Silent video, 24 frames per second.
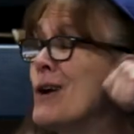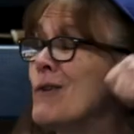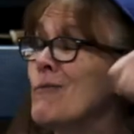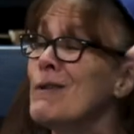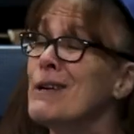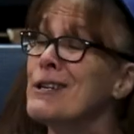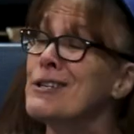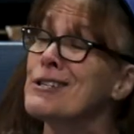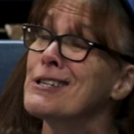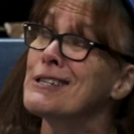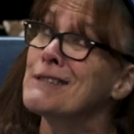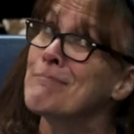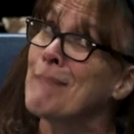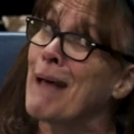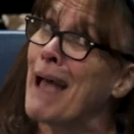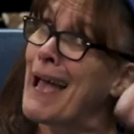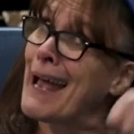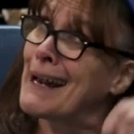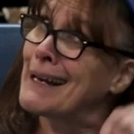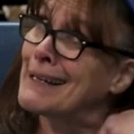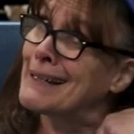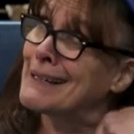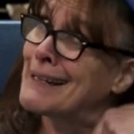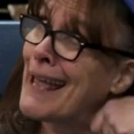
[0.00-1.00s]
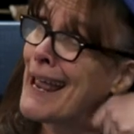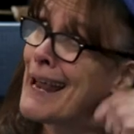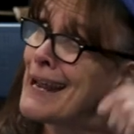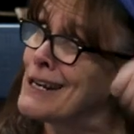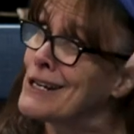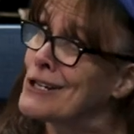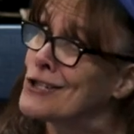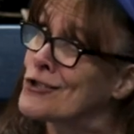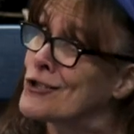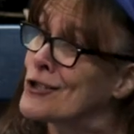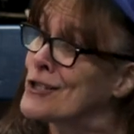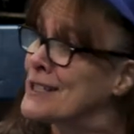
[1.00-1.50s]
which is mighty
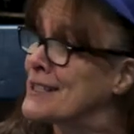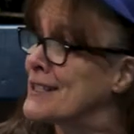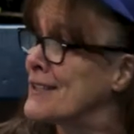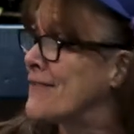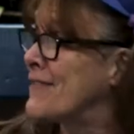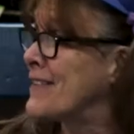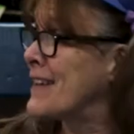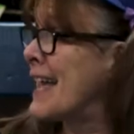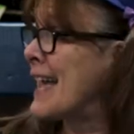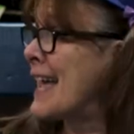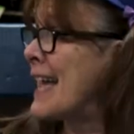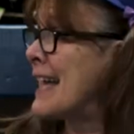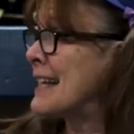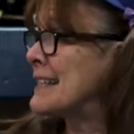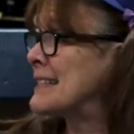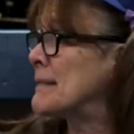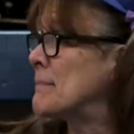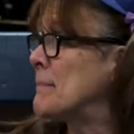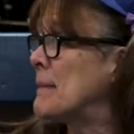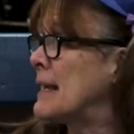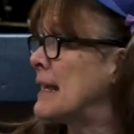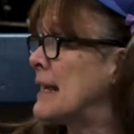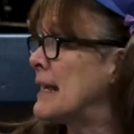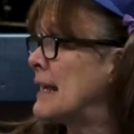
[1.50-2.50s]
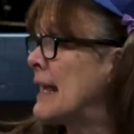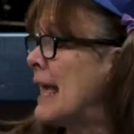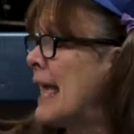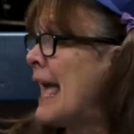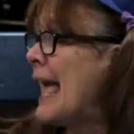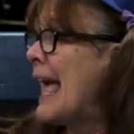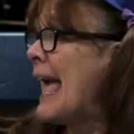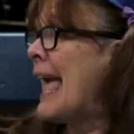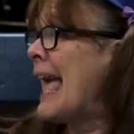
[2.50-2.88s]
dangerous if you ask me.